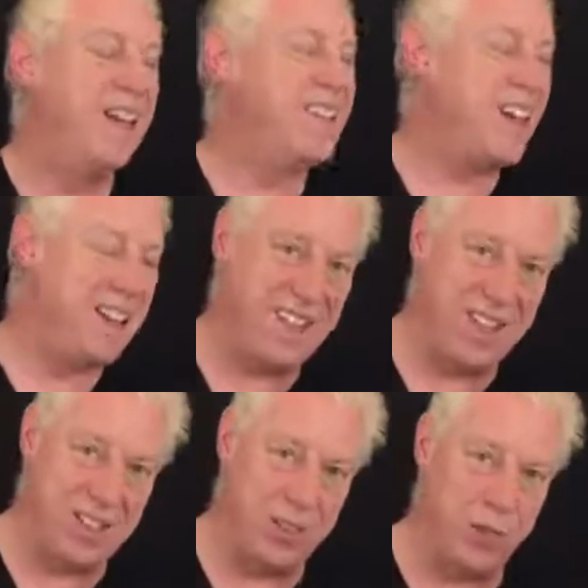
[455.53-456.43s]
10
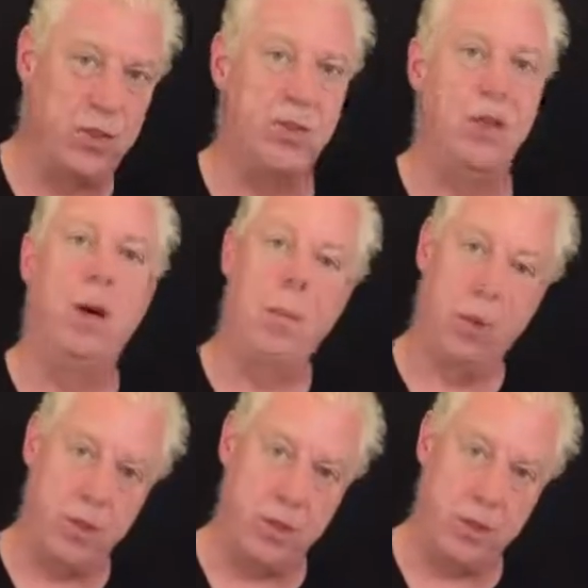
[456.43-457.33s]
years in the future,
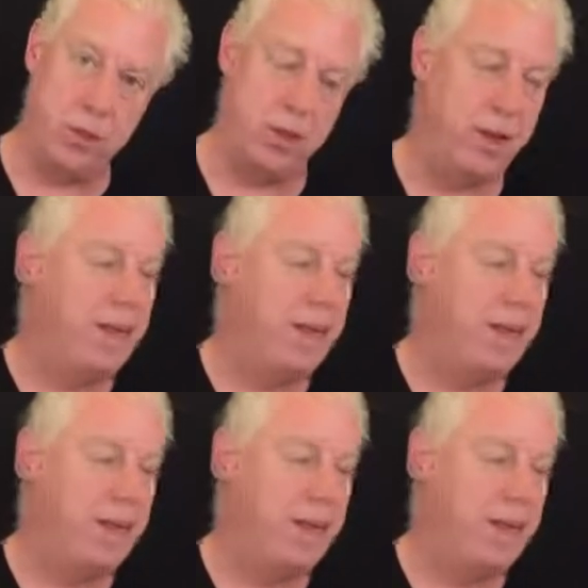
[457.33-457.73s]
problem still gone.